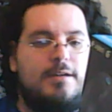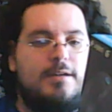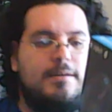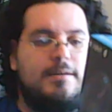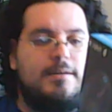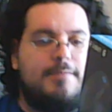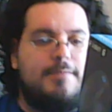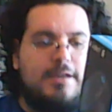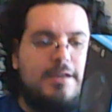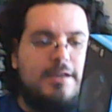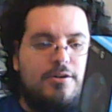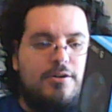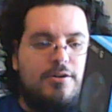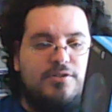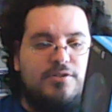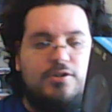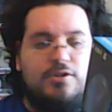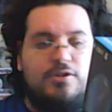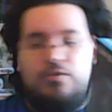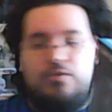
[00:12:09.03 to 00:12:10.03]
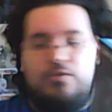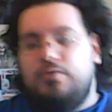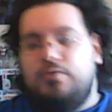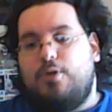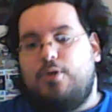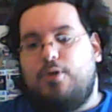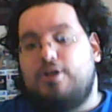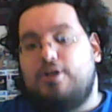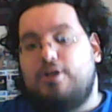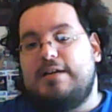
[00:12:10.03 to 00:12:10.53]
But, you know, it's still
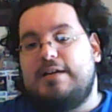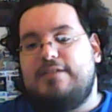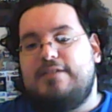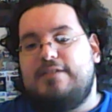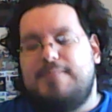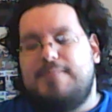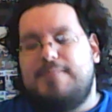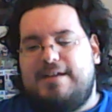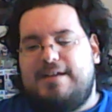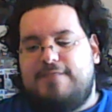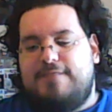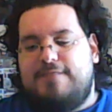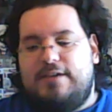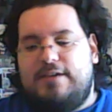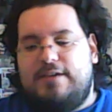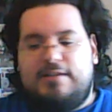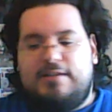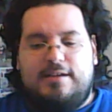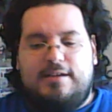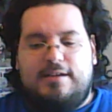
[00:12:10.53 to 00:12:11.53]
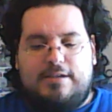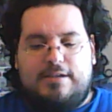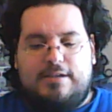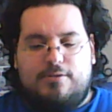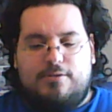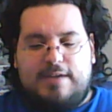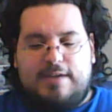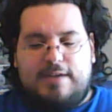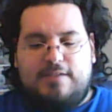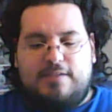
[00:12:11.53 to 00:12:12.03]
too early to make a final,
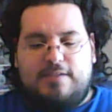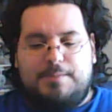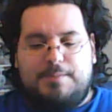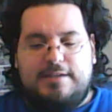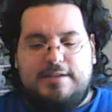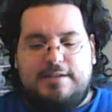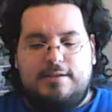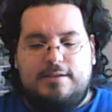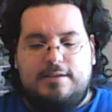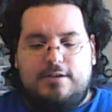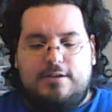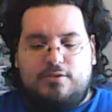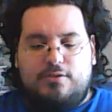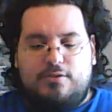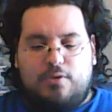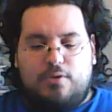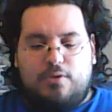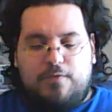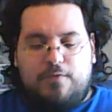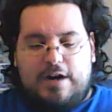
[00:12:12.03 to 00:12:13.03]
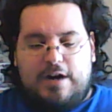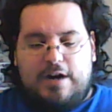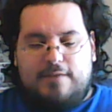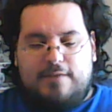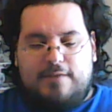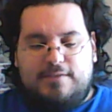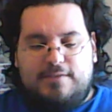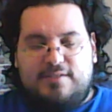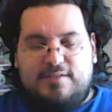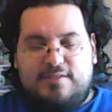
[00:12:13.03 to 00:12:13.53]
case, but so
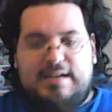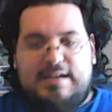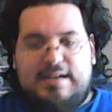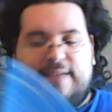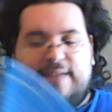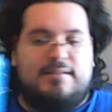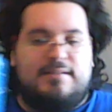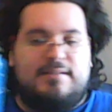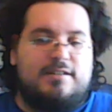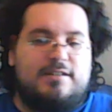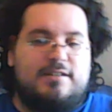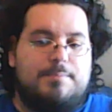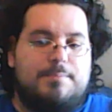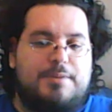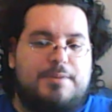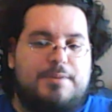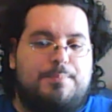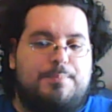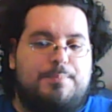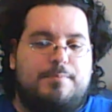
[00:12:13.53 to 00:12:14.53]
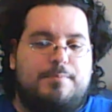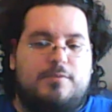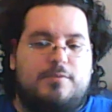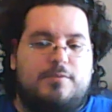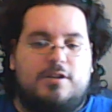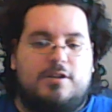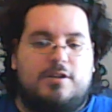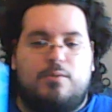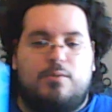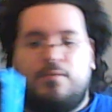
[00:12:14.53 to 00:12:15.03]
far this thing has nothing but
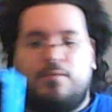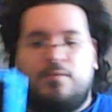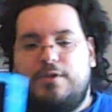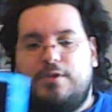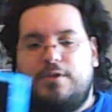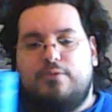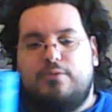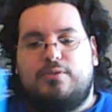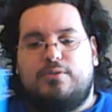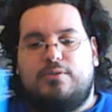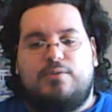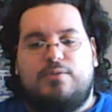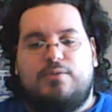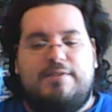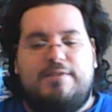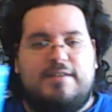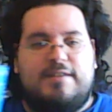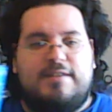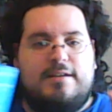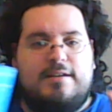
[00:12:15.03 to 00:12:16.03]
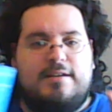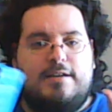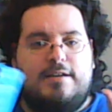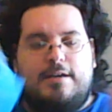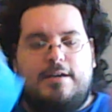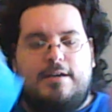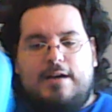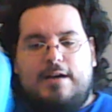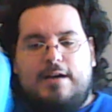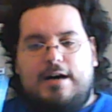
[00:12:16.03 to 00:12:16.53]
good reviews. It was even
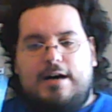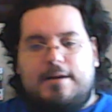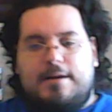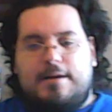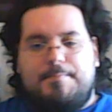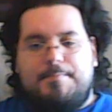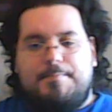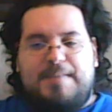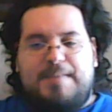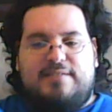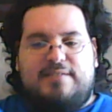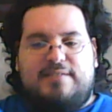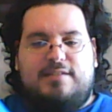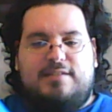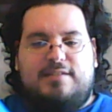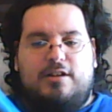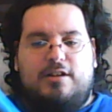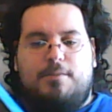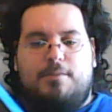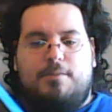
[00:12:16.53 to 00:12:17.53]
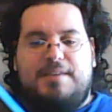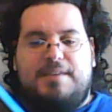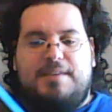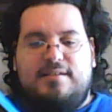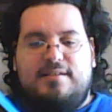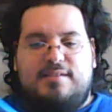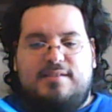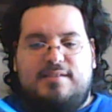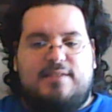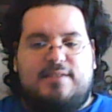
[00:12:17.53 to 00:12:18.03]
bestseller in
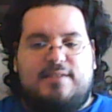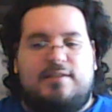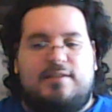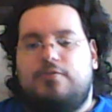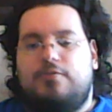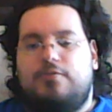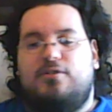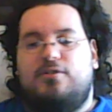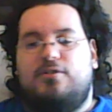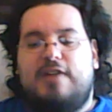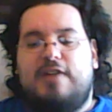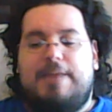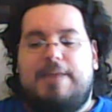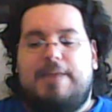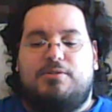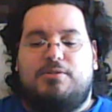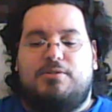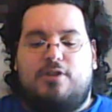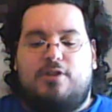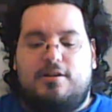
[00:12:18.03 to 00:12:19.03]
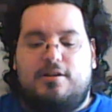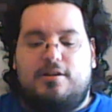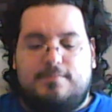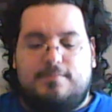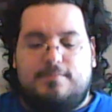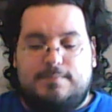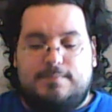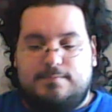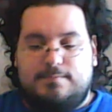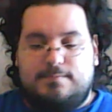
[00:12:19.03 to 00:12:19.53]
PC accessories on Amazon,
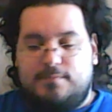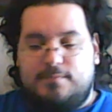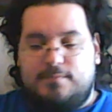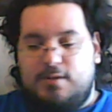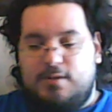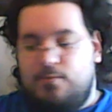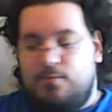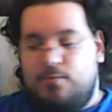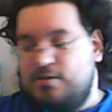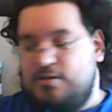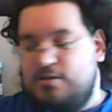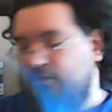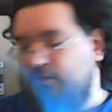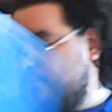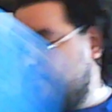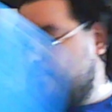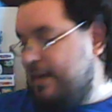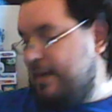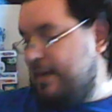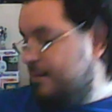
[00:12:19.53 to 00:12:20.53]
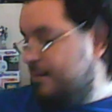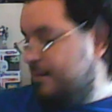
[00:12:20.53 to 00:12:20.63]
which is great.